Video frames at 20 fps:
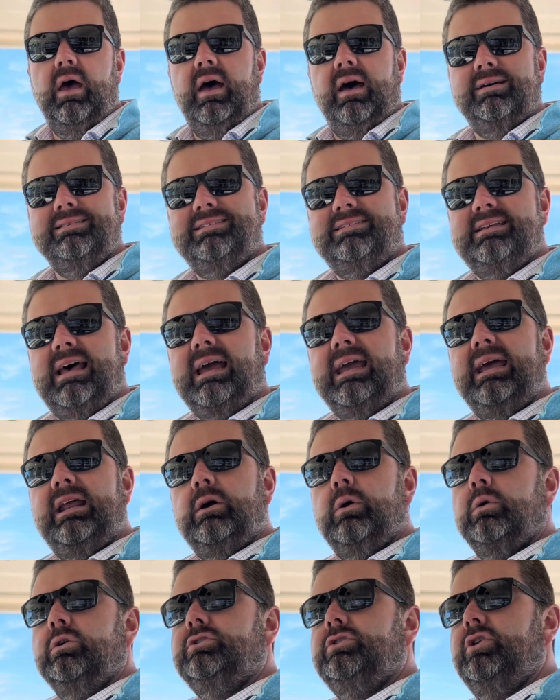a second
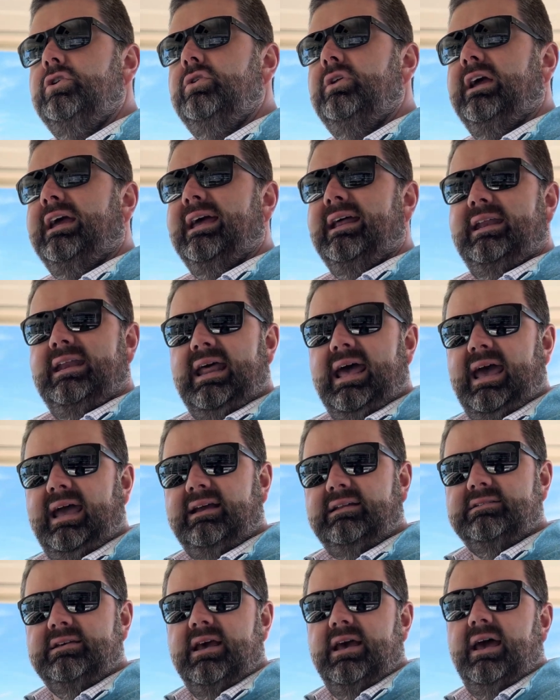or two to
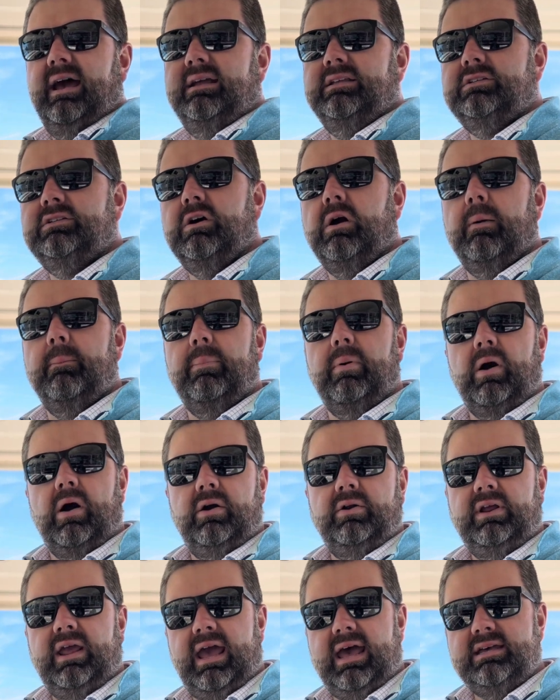connect and start
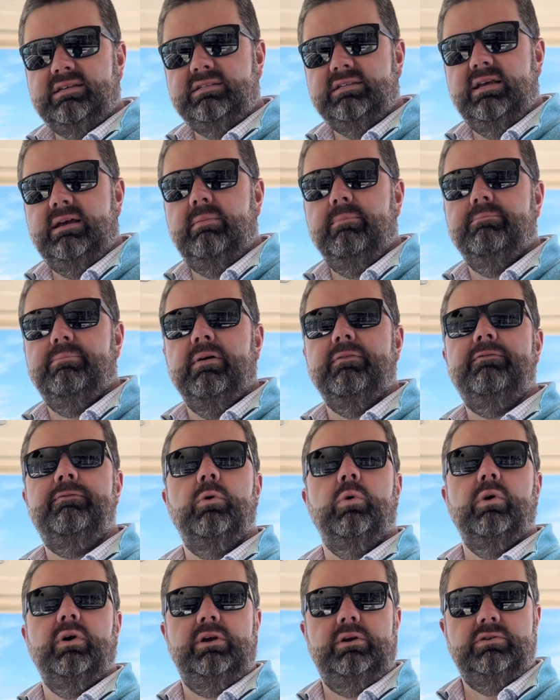broadcasting
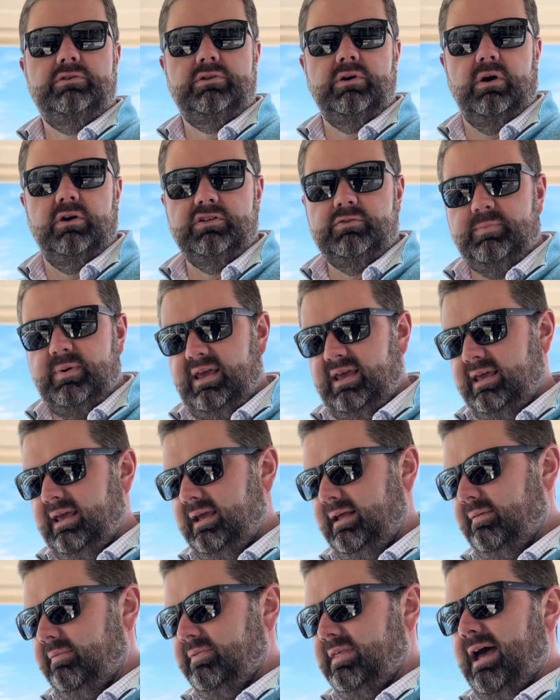before you start
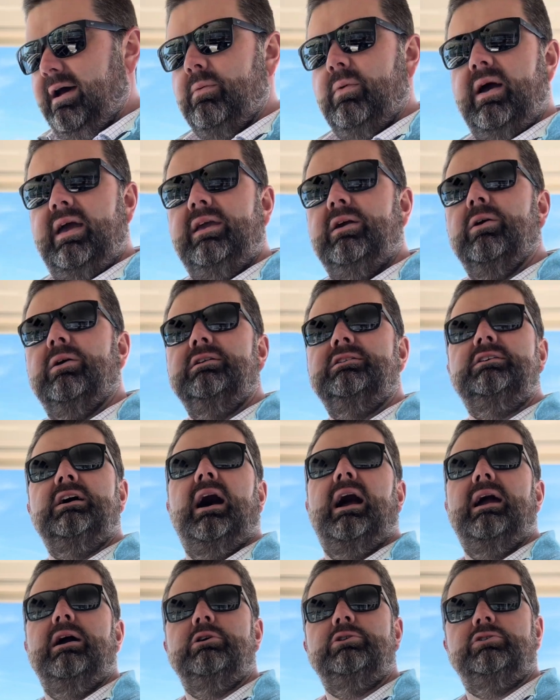speaking. That way your
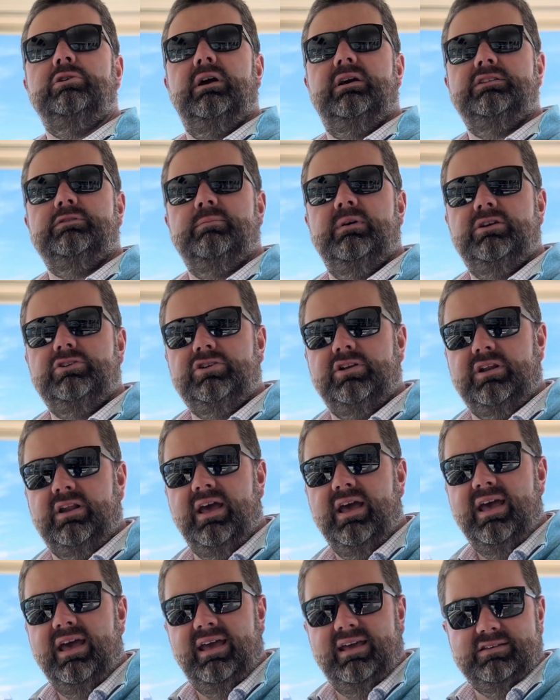entire transmission
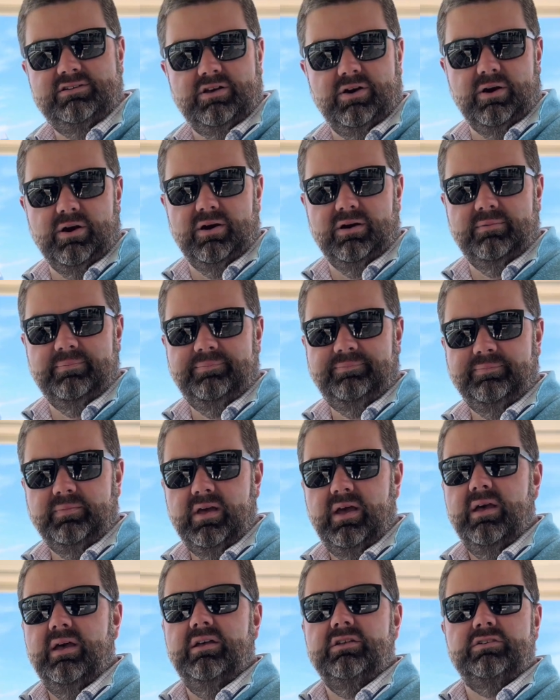is heard.
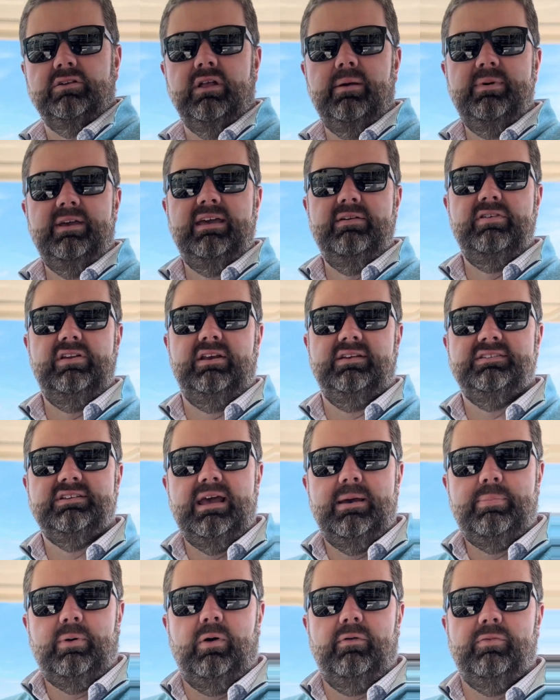So let me give you an
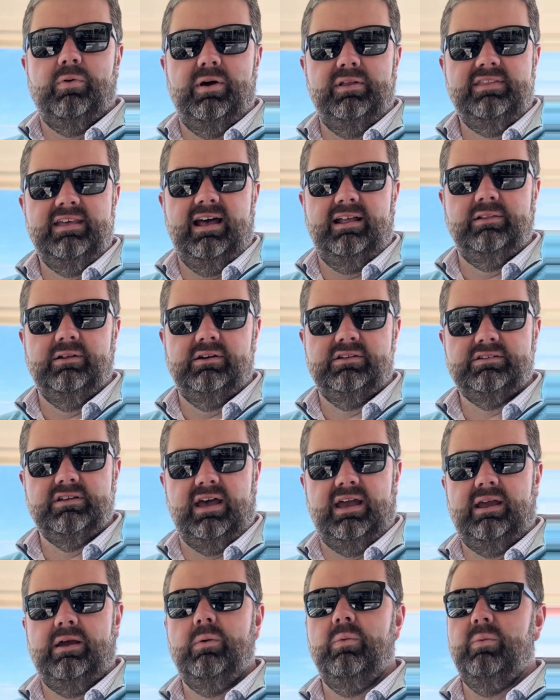example of what that looks
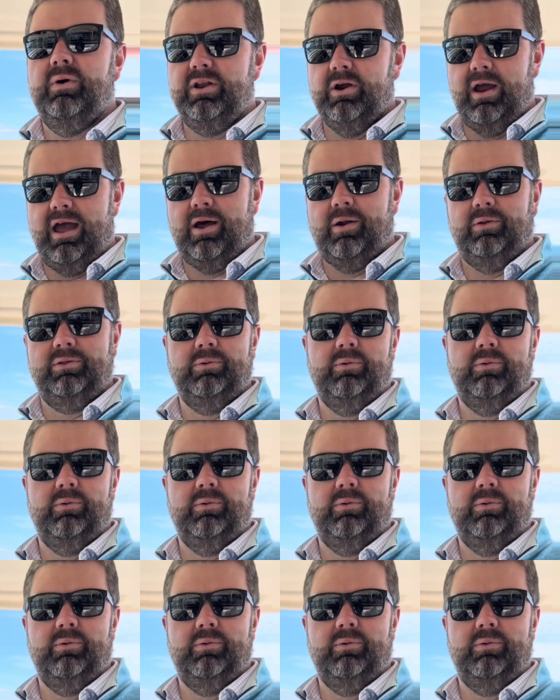like when you're out on the